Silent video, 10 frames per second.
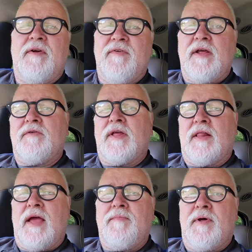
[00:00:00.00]
my videos, hit the
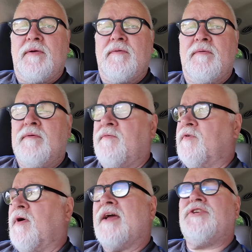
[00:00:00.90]
like button.
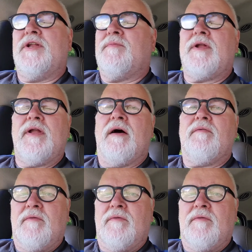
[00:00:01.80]
Actually, you know what? No,